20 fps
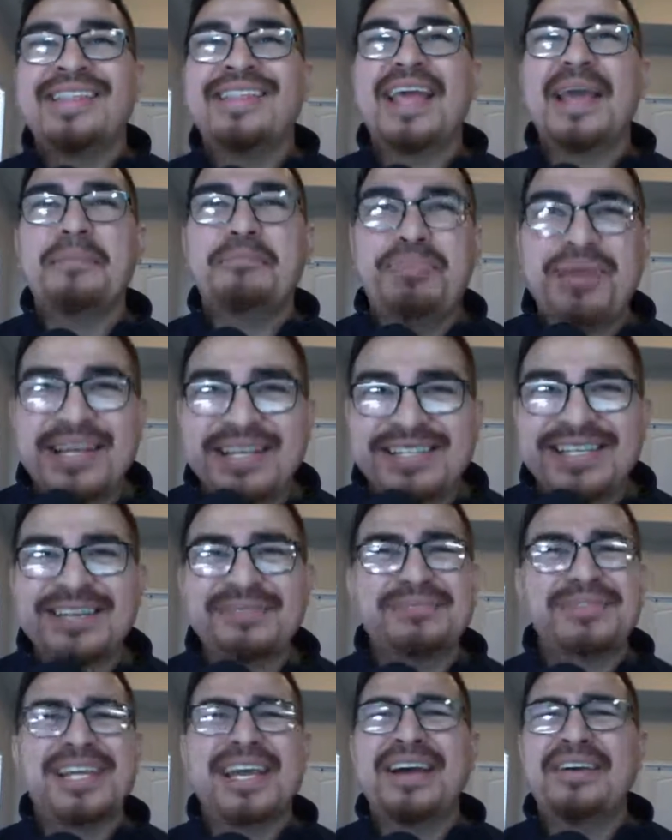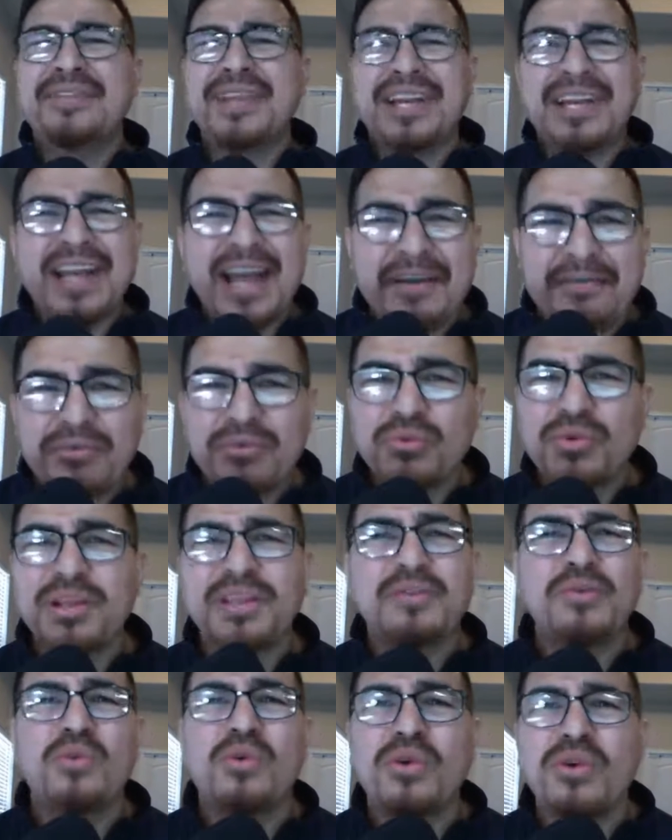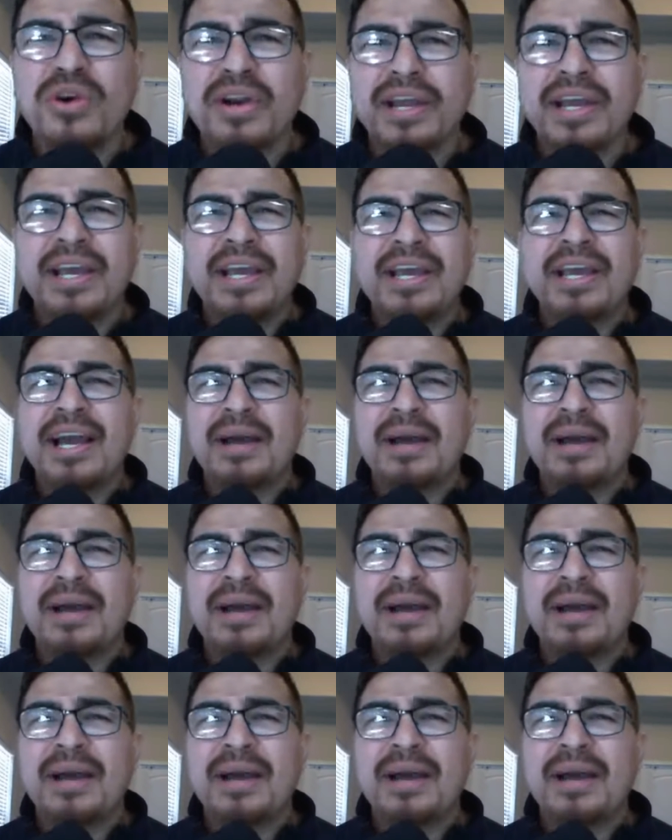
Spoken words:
They beat teams down. They never really worry.